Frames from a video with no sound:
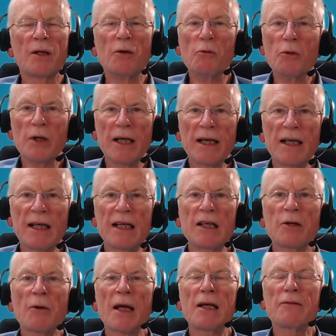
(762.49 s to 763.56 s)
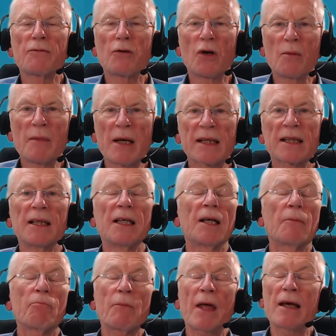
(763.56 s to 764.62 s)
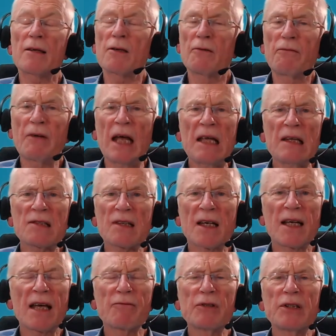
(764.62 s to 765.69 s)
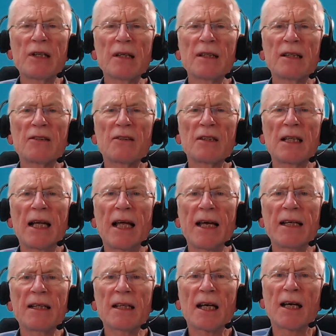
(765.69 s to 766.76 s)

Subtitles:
Really great format. I confess I haven't done it online.